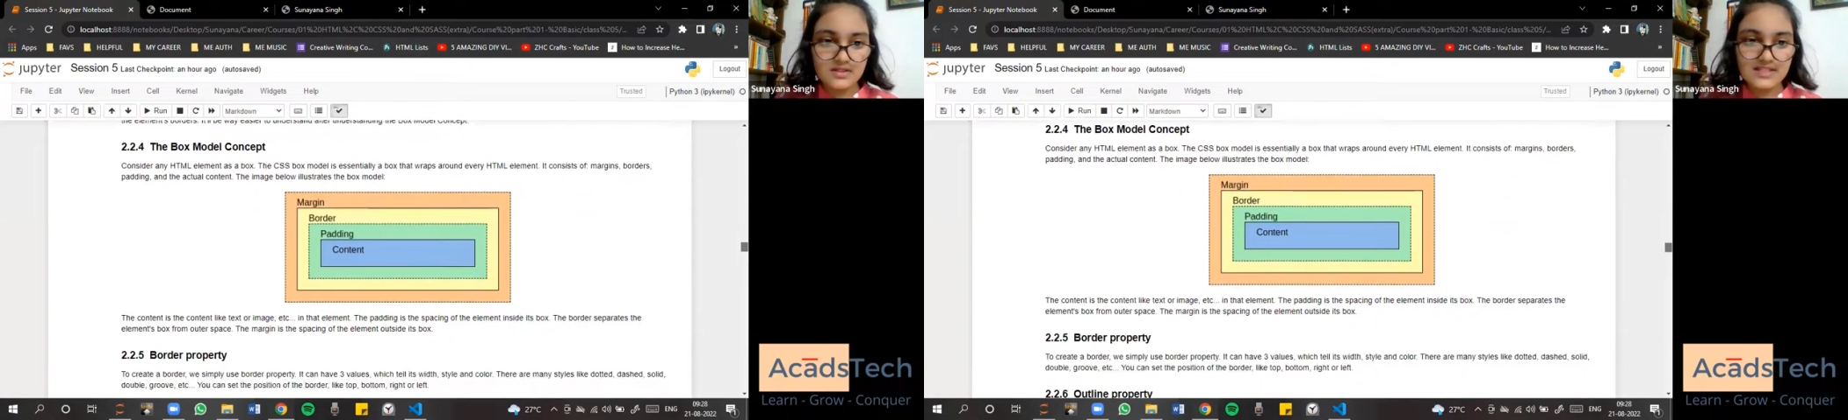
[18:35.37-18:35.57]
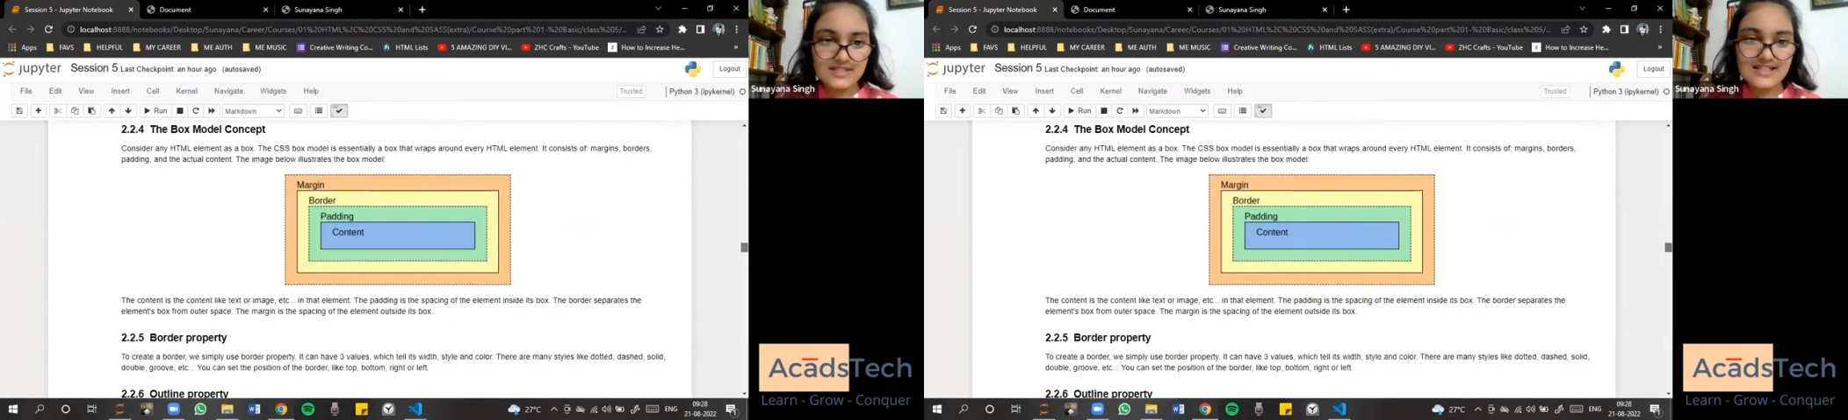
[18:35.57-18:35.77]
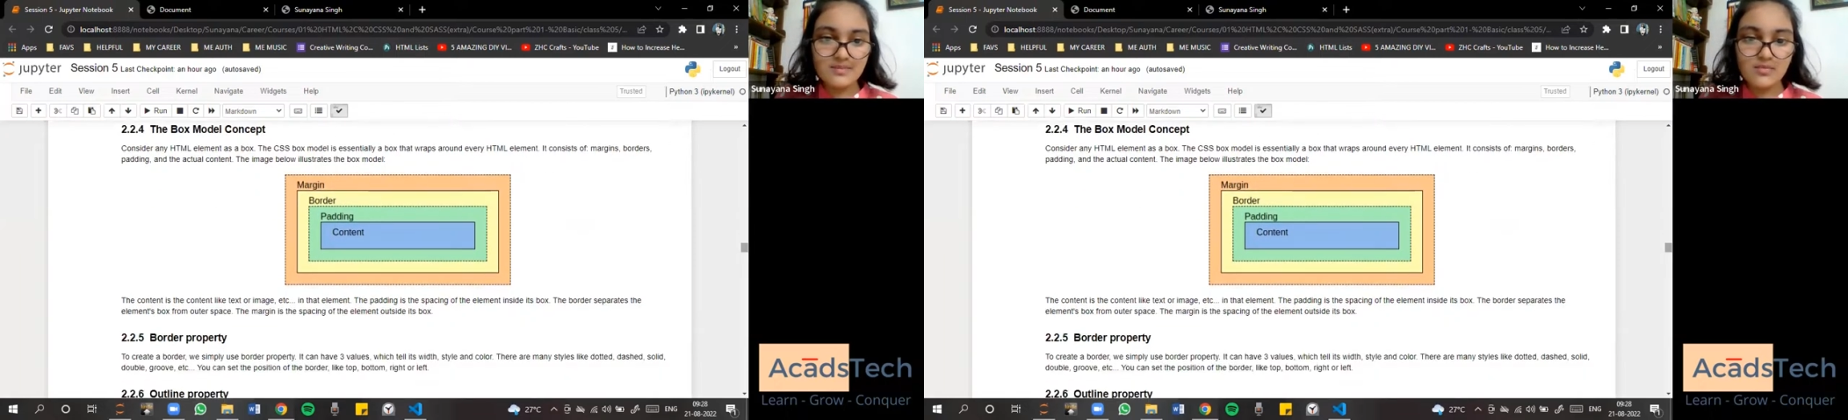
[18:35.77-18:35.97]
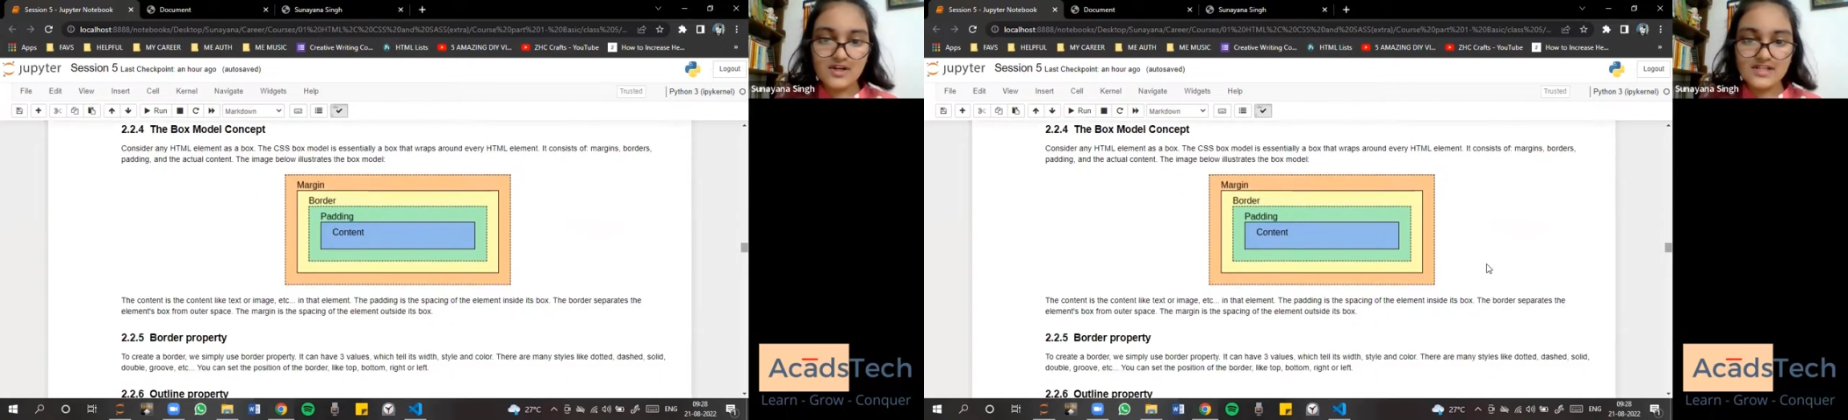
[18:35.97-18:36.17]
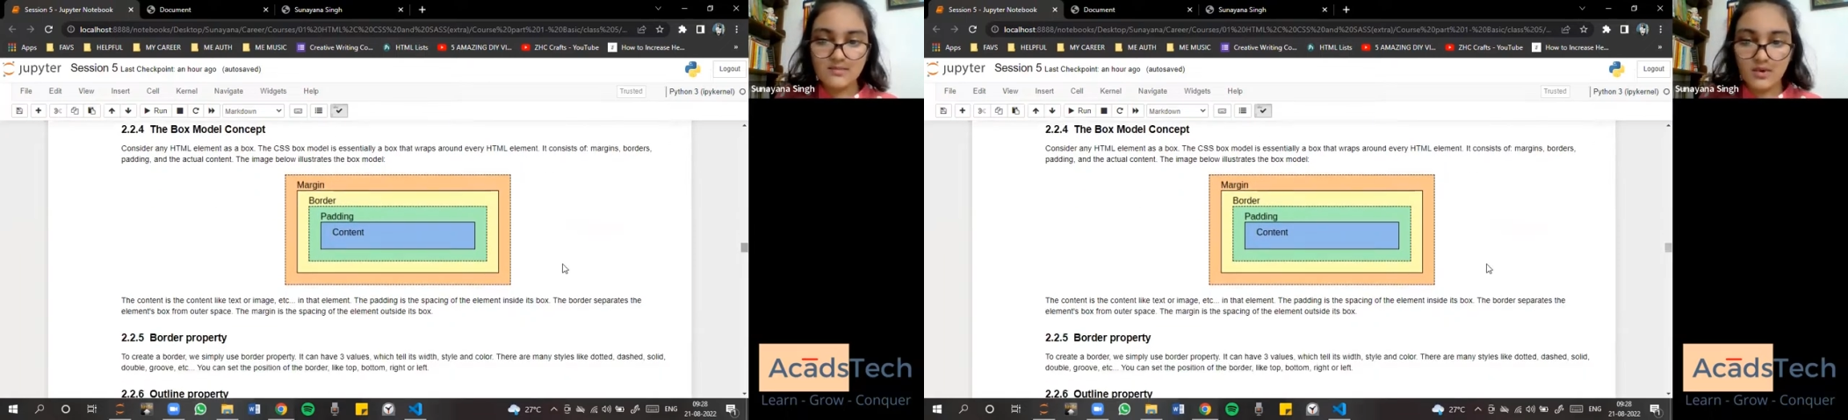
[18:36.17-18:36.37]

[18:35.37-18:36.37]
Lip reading: this is the box